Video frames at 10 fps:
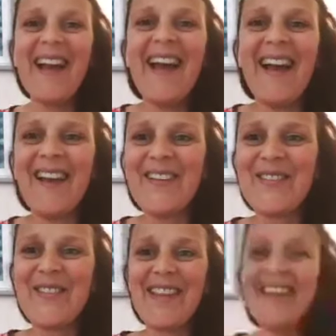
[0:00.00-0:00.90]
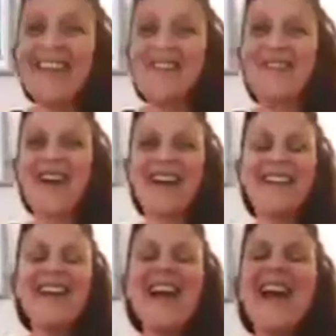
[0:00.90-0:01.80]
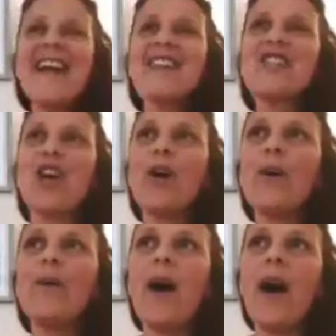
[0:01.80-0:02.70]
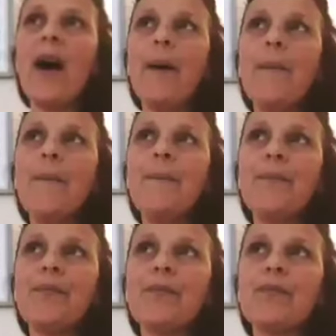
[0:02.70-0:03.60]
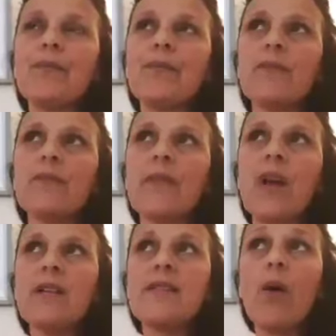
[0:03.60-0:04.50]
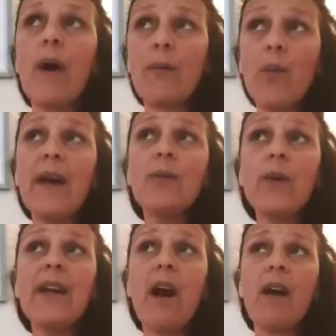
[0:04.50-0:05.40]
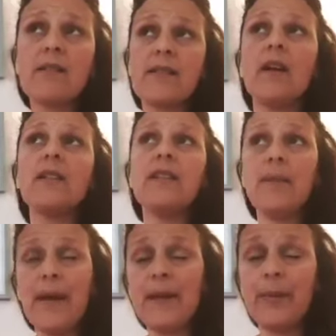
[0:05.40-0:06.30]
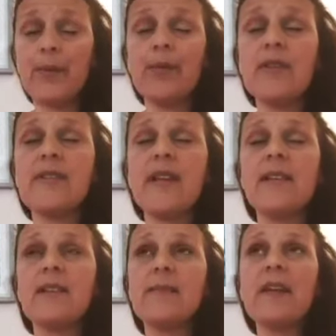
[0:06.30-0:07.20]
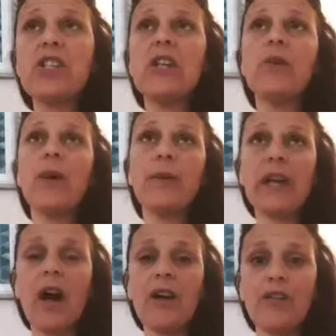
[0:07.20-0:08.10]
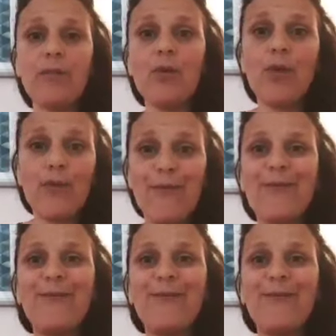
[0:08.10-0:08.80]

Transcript: Hello, everyone. Thank you for that. So, um, so when we are starting the menopause, and especially when we kind of move,